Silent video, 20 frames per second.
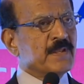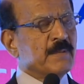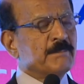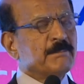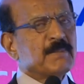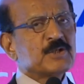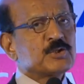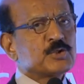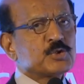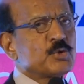
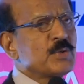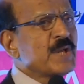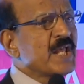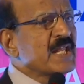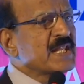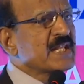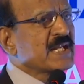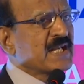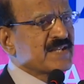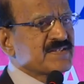But today
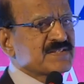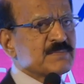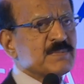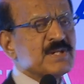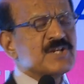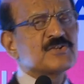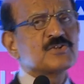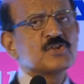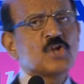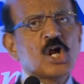the customer
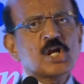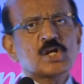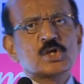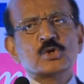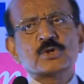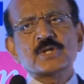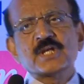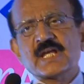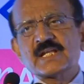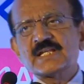is not
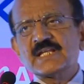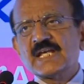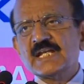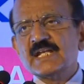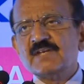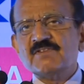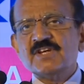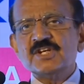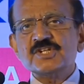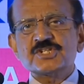looking at the
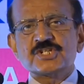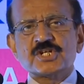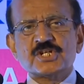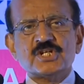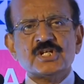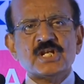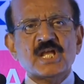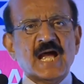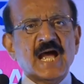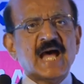
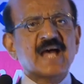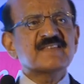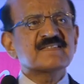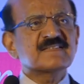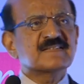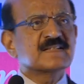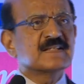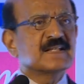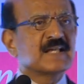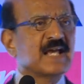innovation as
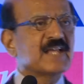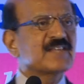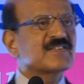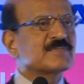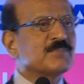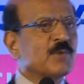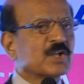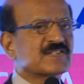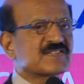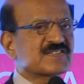a
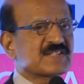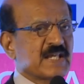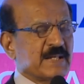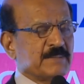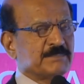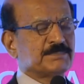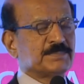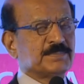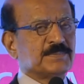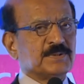small
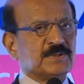step.